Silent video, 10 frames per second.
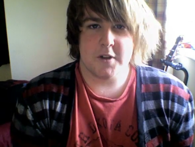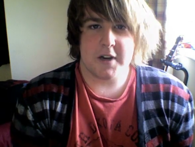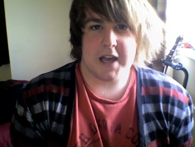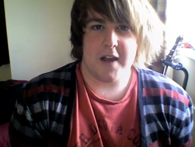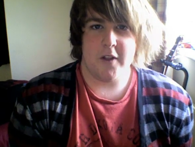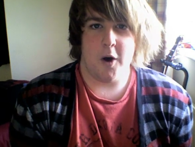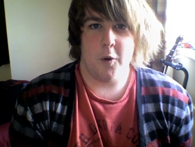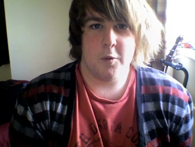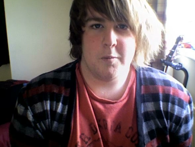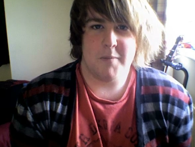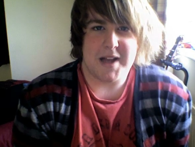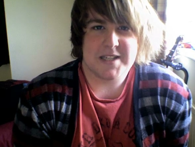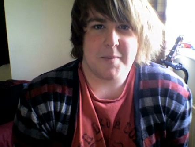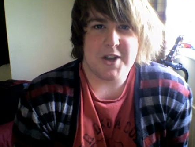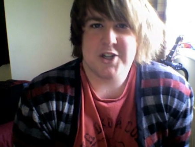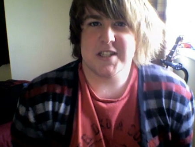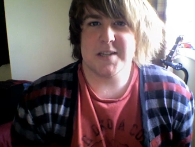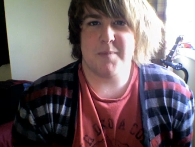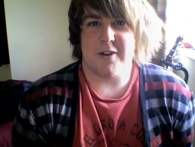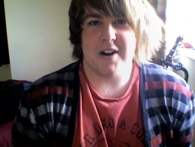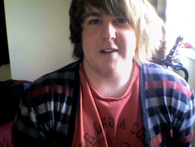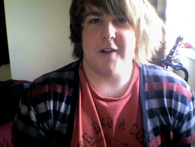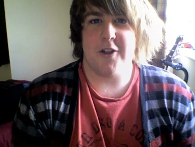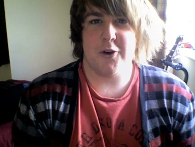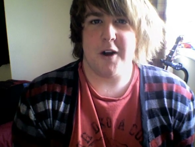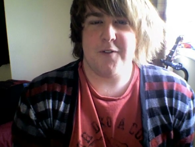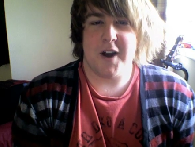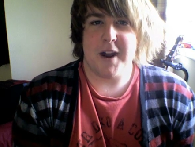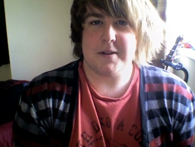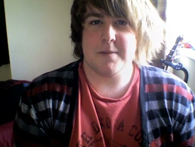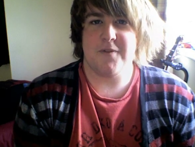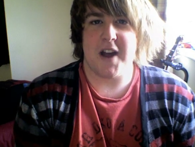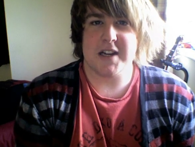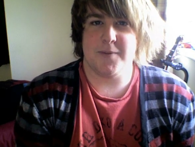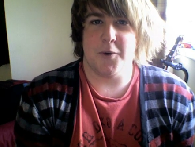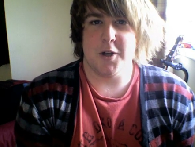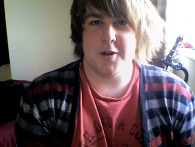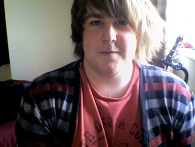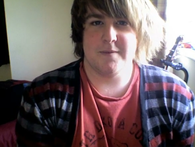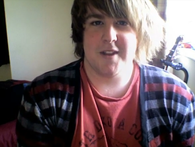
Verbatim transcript: So to get in the whole masturbation spirit, I thought I'd find out some facts for you.